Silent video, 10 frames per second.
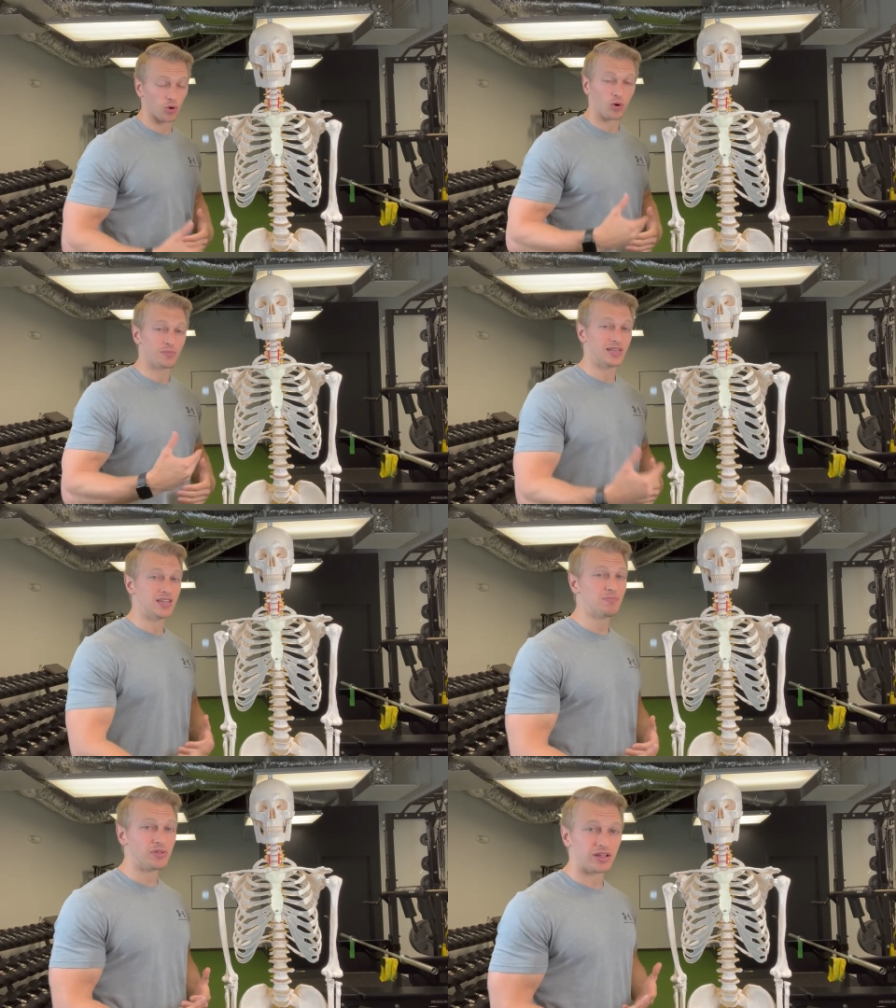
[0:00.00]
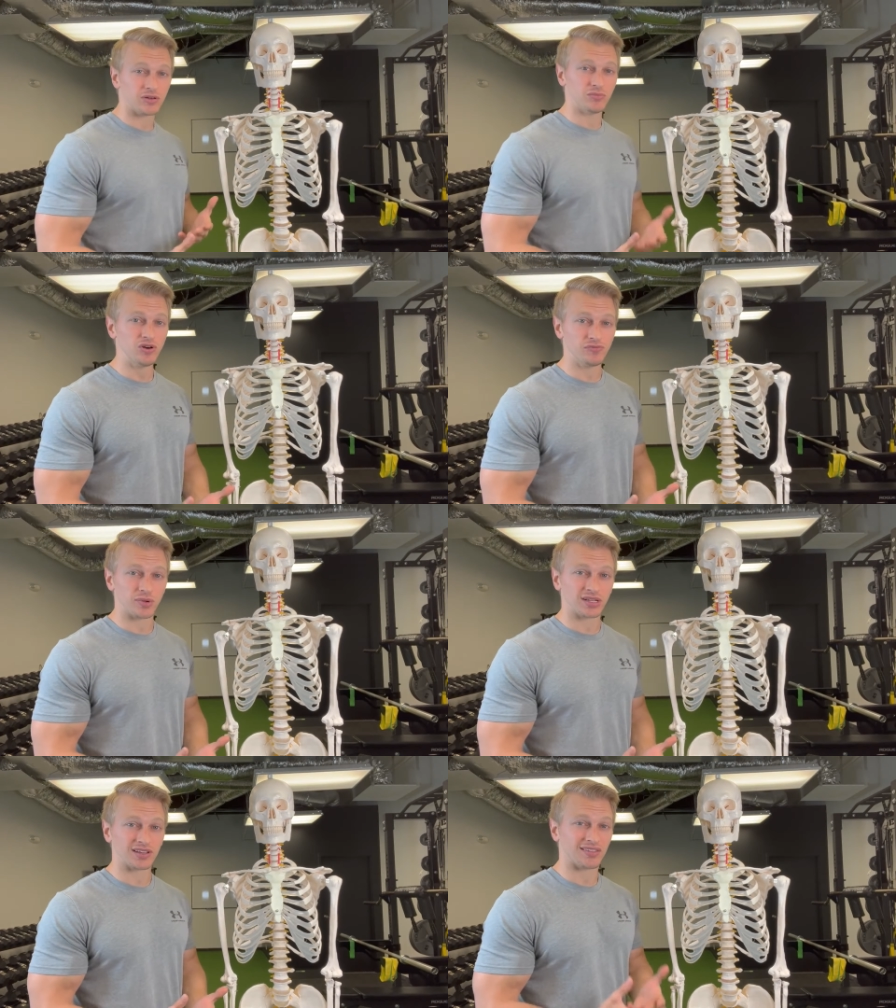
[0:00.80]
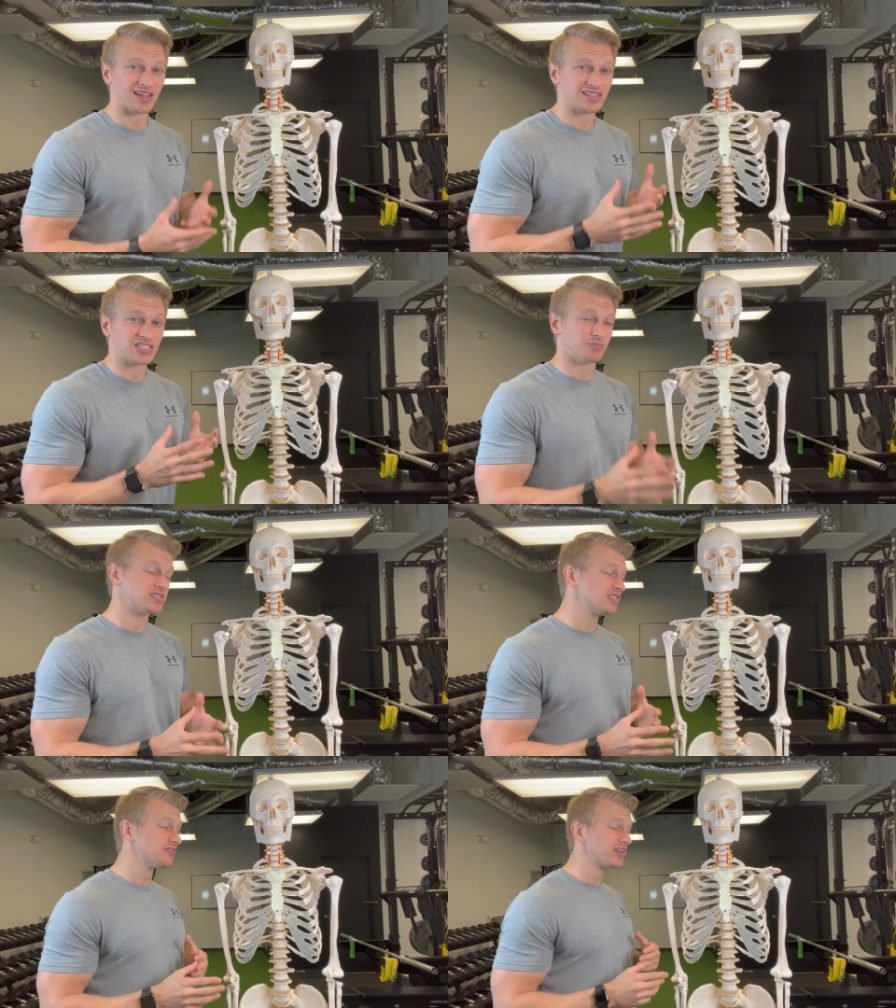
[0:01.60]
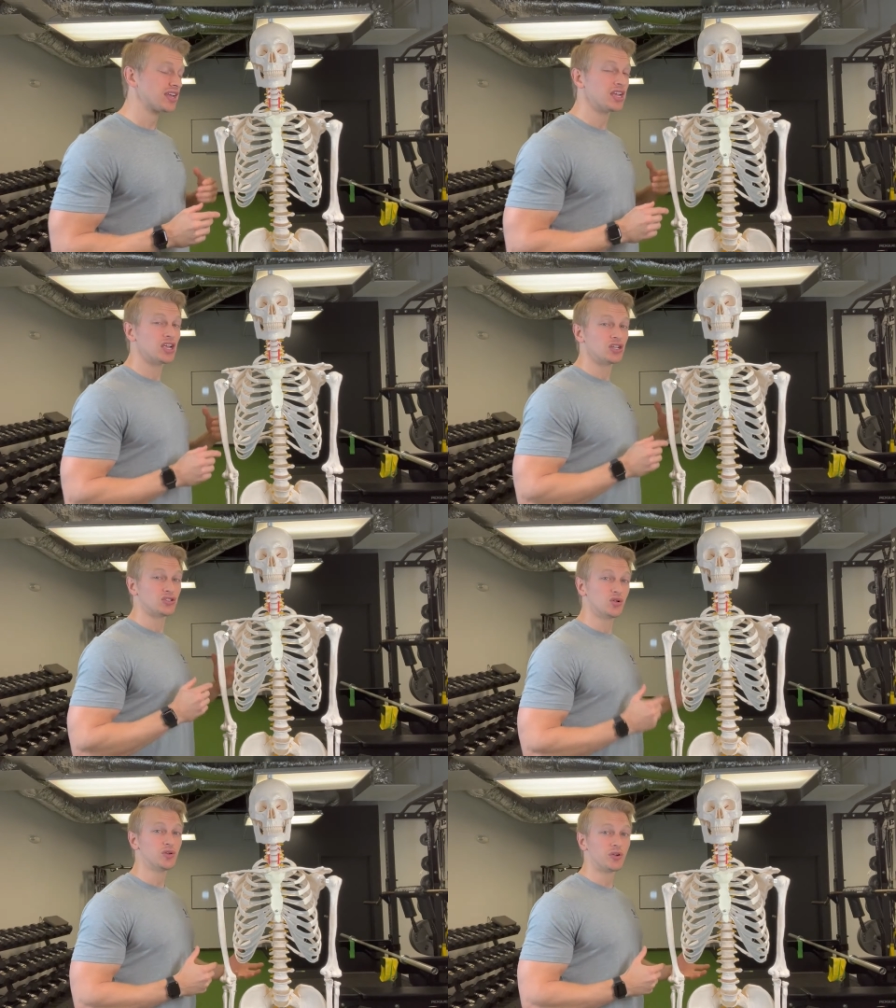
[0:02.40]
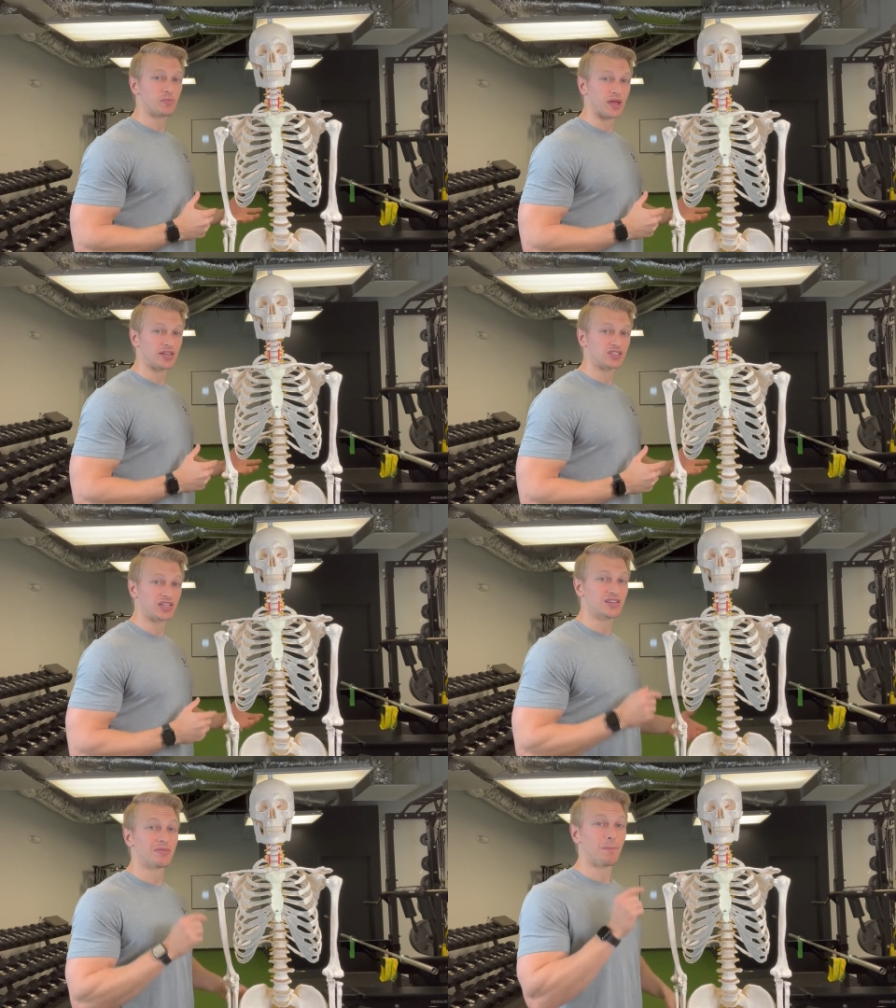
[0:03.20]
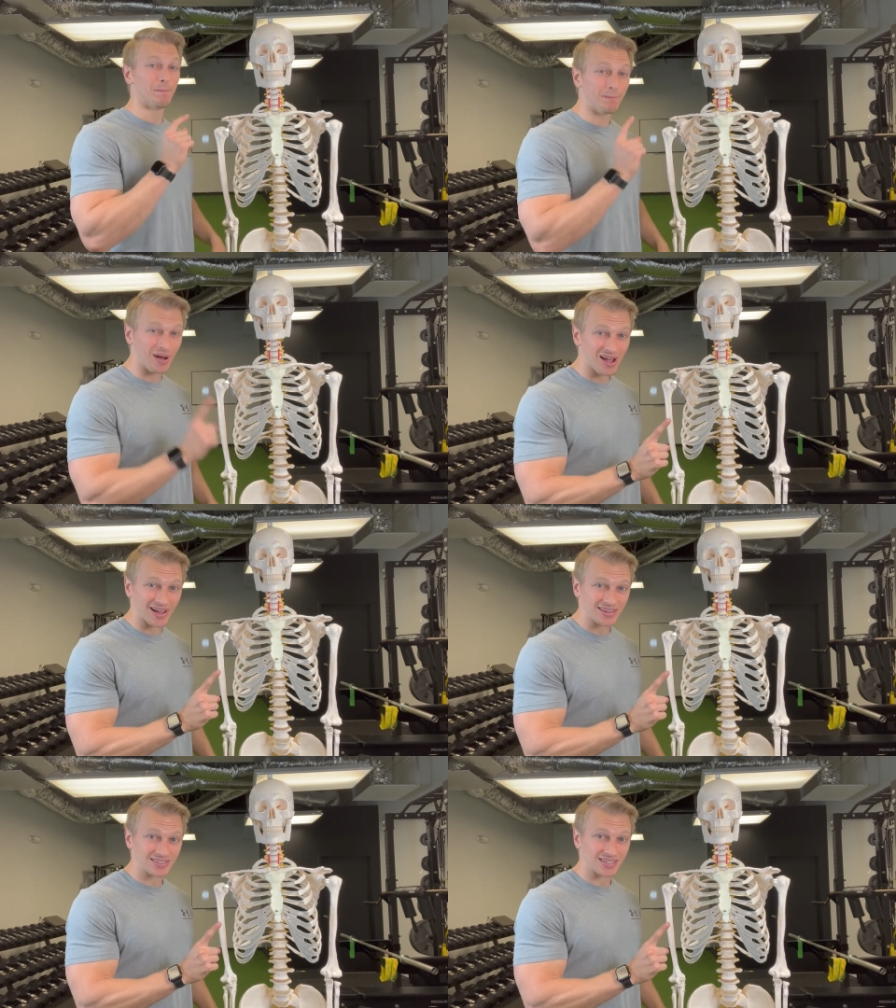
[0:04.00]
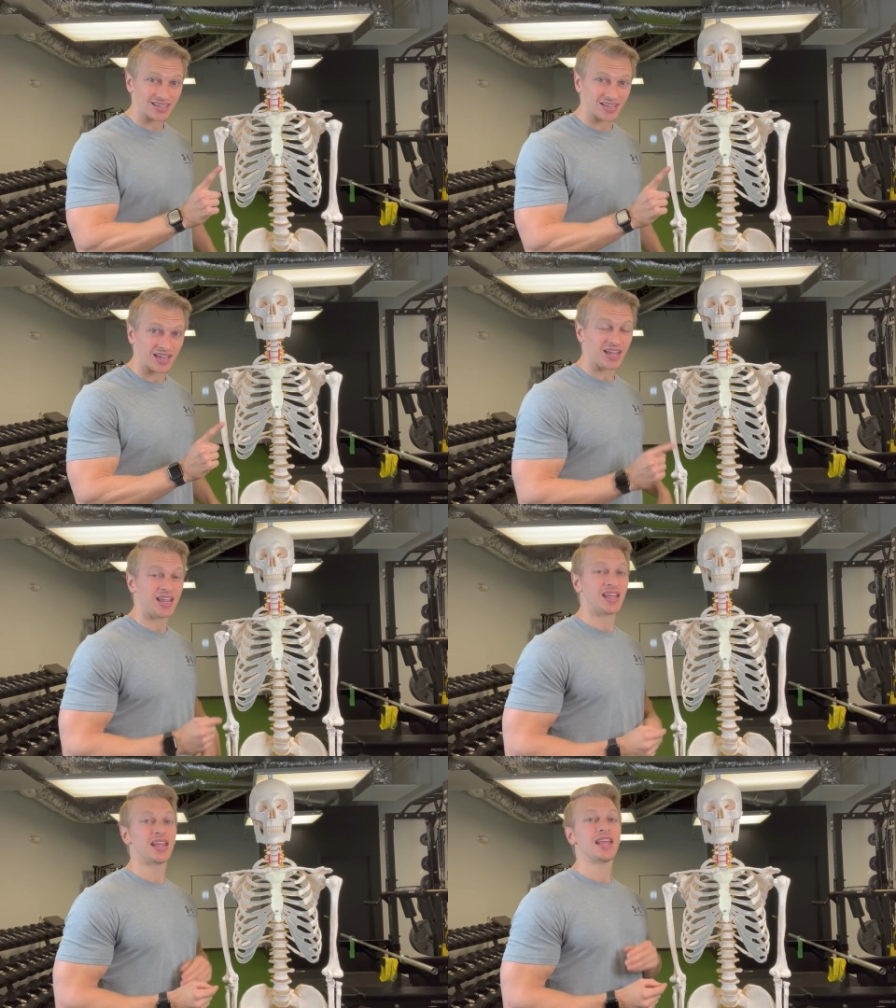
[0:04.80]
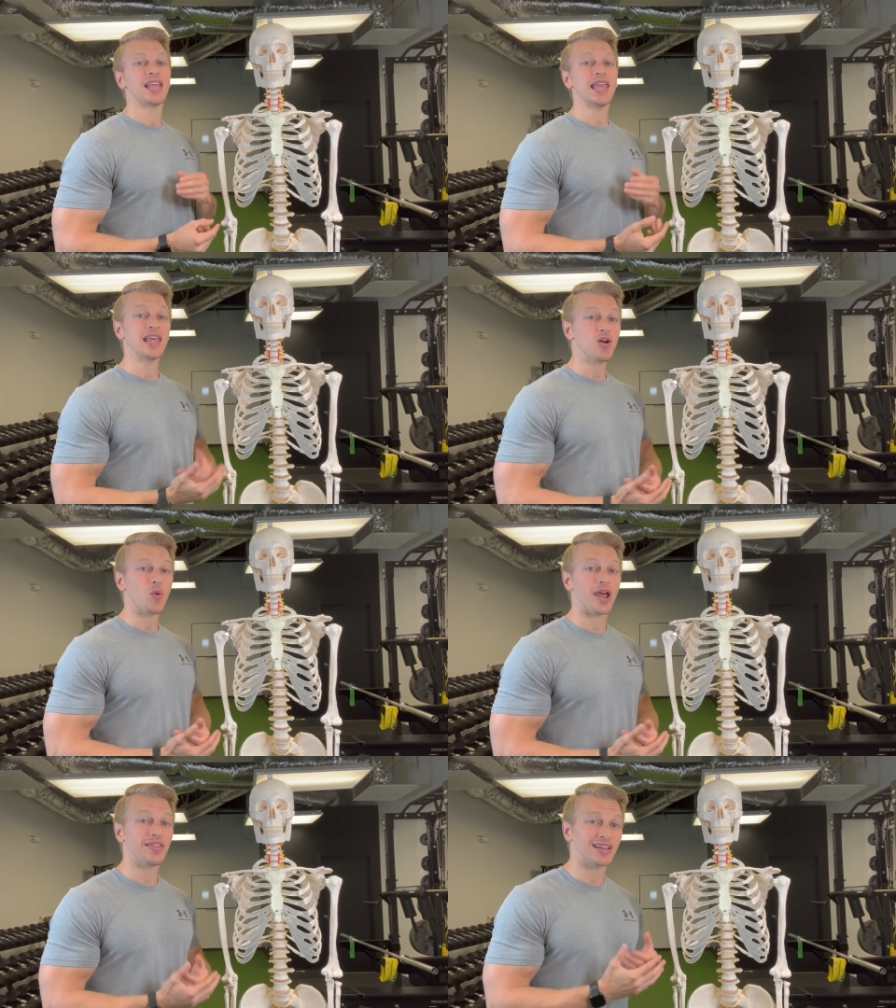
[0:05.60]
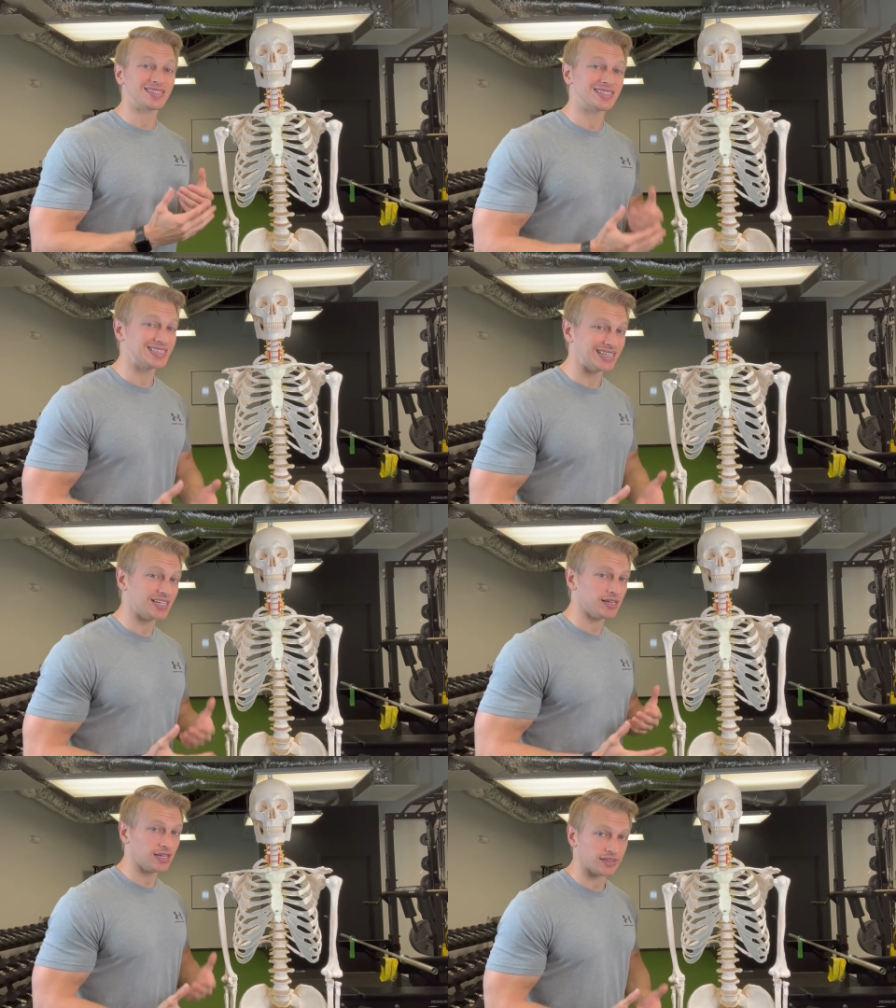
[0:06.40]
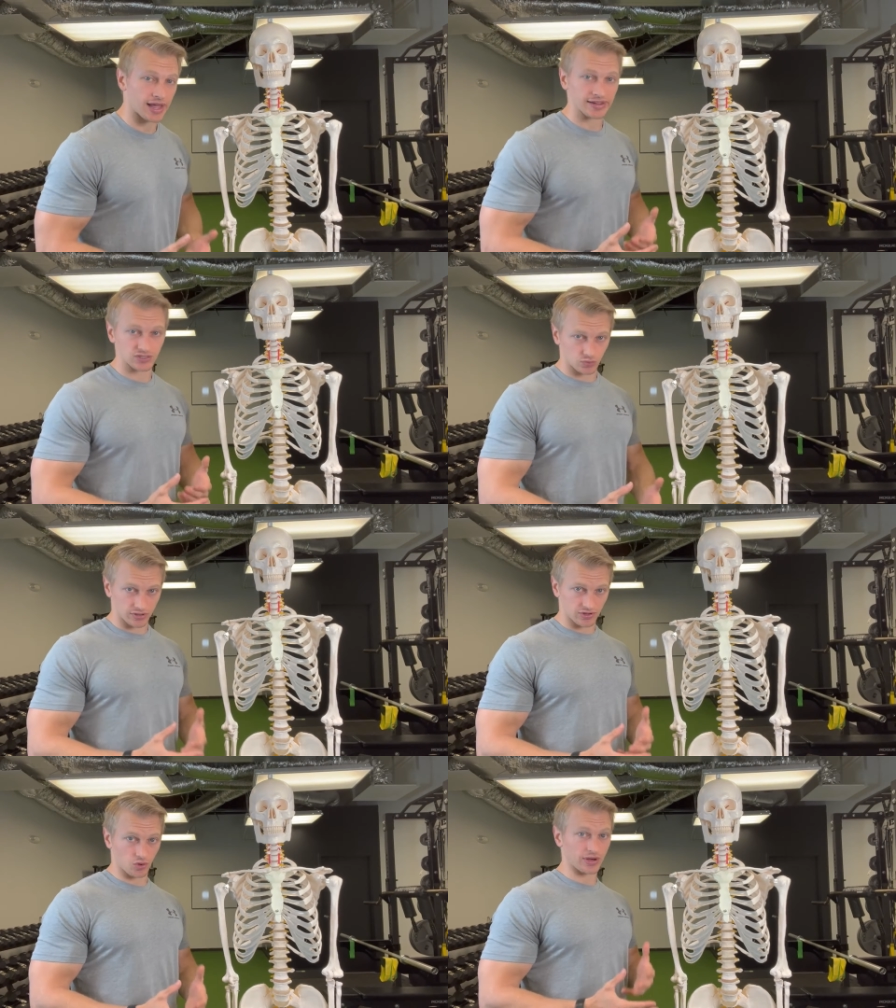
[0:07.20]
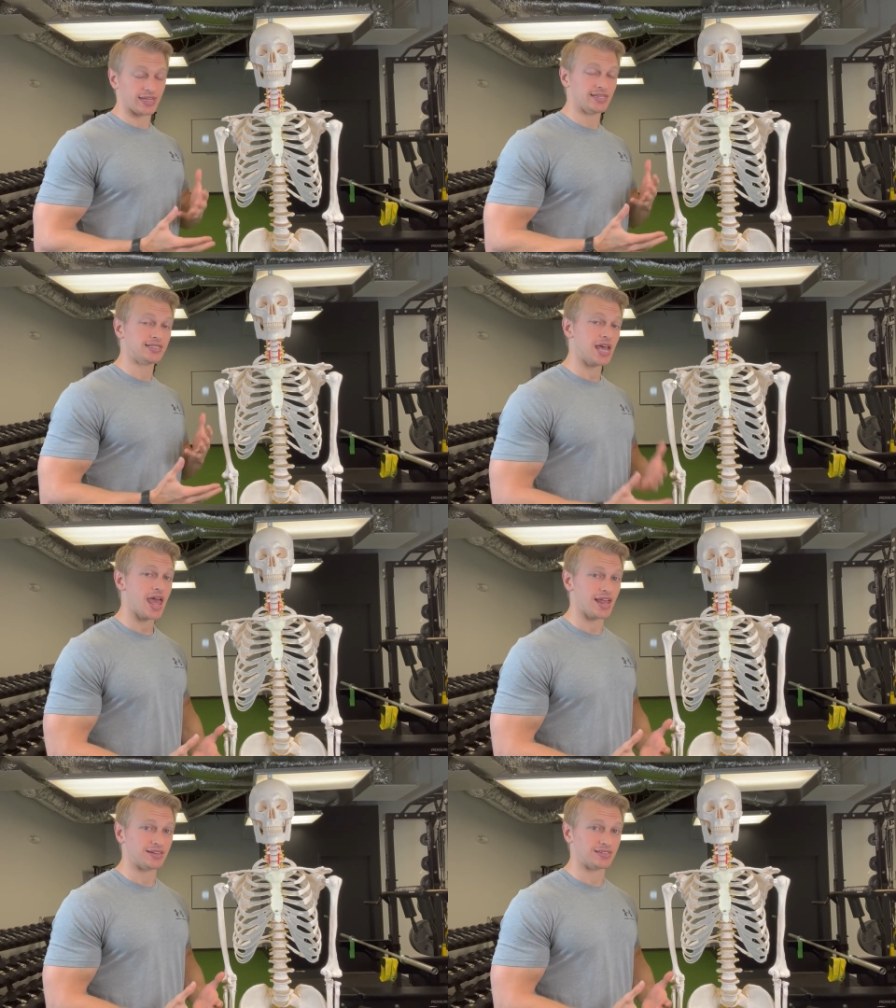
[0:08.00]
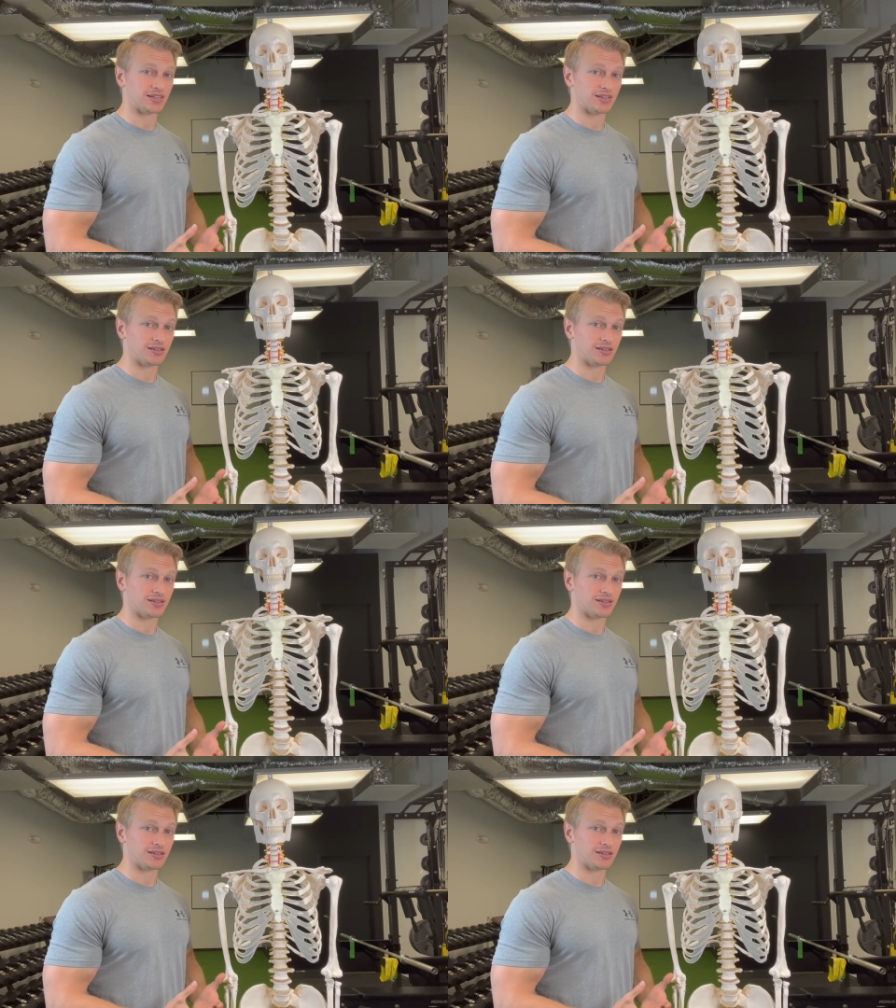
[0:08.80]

or manipulate a movement that is specific to your patient, but in a way that still aligns with your intent,